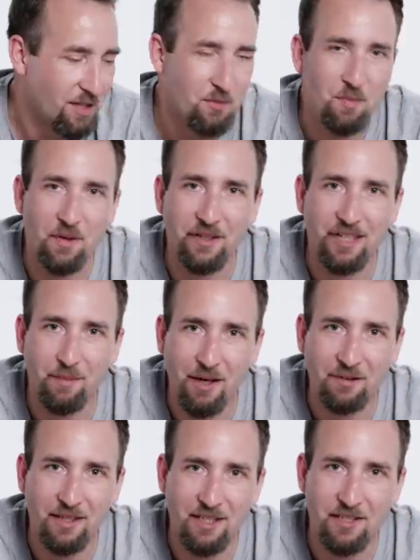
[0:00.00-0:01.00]
Steam community
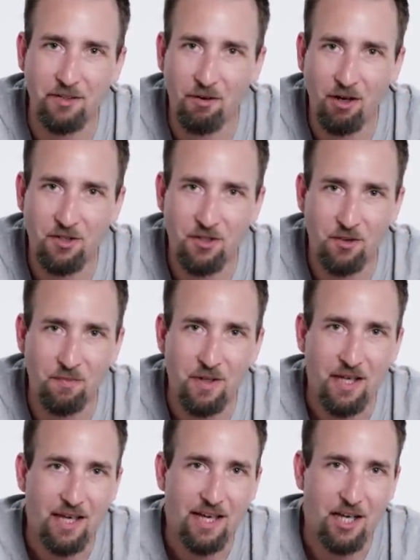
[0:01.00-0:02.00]
about this. There are
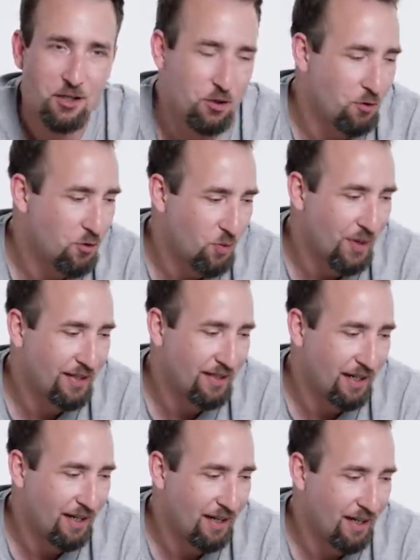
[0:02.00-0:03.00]
some issues
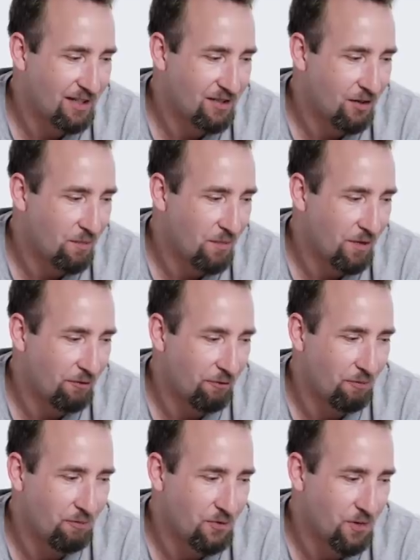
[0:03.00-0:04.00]
with
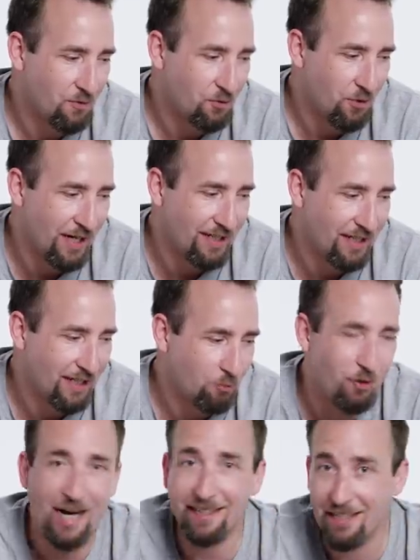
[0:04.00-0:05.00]
some
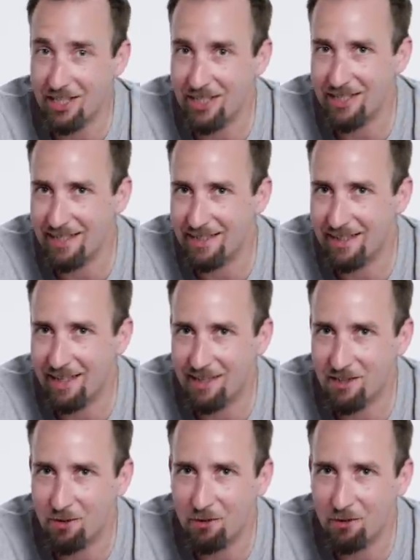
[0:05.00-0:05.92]
trading practices, let's say that.